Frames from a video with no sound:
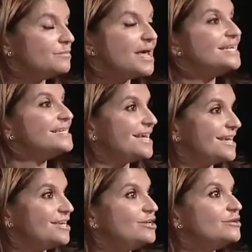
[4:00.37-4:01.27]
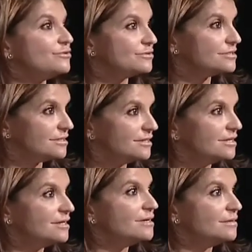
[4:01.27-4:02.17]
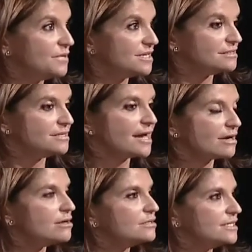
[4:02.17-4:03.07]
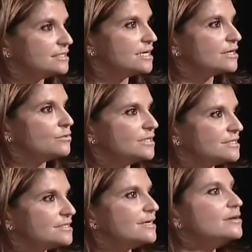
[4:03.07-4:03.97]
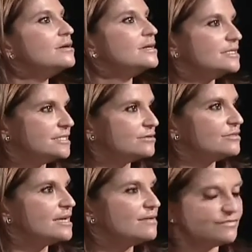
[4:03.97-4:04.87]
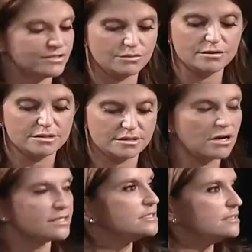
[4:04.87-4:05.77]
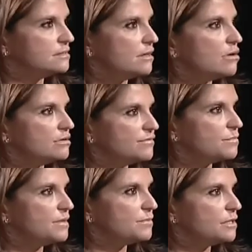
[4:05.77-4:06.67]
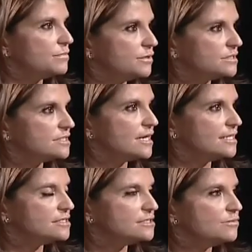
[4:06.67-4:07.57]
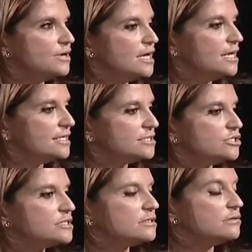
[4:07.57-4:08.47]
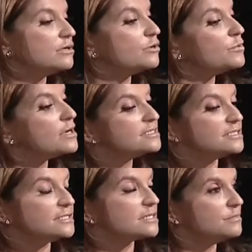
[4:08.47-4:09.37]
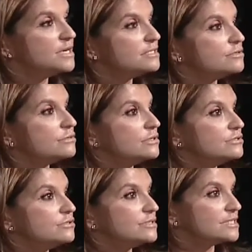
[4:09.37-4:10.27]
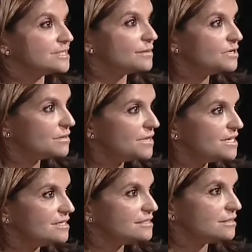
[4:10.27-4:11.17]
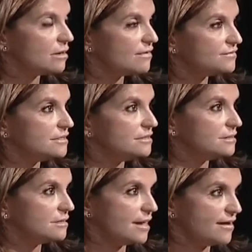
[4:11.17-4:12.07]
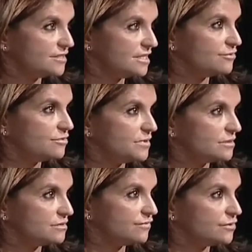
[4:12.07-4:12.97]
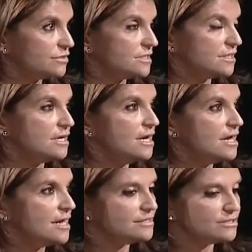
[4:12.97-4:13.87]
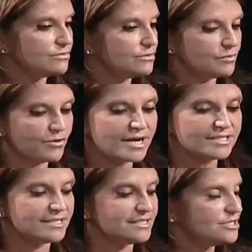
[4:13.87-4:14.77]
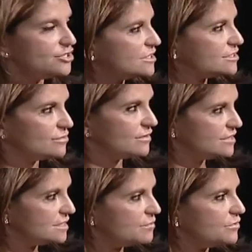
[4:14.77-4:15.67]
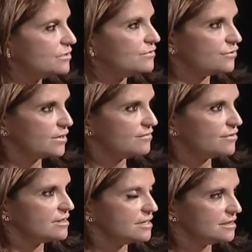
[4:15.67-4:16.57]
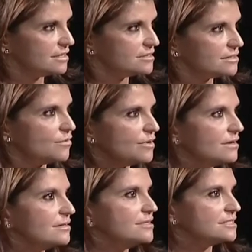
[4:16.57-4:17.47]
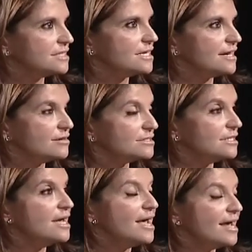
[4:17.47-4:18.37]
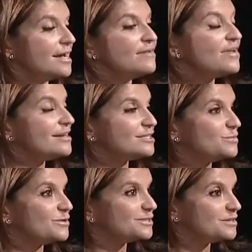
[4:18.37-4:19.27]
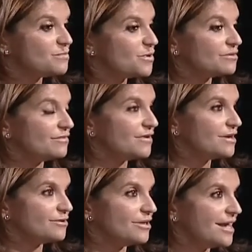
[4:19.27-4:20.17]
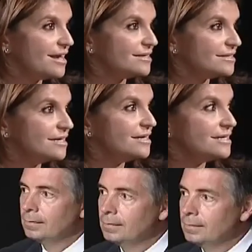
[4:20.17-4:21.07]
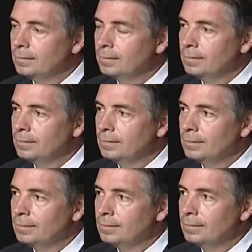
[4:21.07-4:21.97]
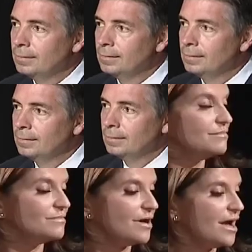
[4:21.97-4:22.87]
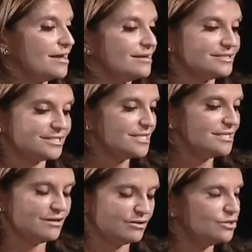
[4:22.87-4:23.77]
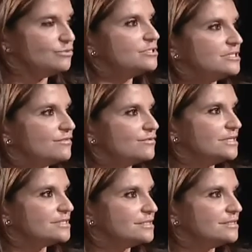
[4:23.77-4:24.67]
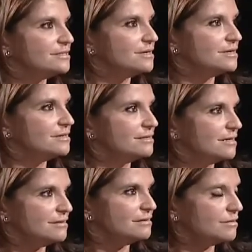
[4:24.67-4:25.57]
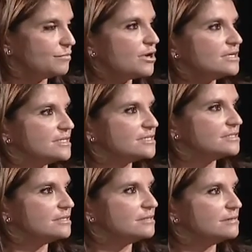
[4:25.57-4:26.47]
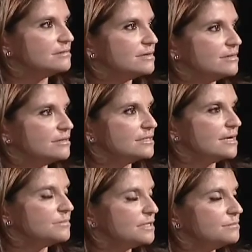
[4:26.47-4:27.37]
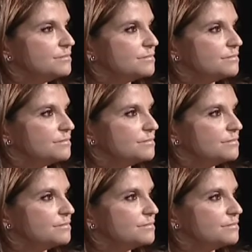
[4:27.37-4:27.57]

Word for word: may take years because that colleague is not going to sign on until they've talked to all of the people on both sides. So it's just a longer process. The committees are larger, the subcommittees often have to hear the bills first, and, and so the process is just sort of double for everything that's going on in the State House. And, and I've had experience in both the federal and state arena, and I I see a huge difference in, in, in the process and the and the timing.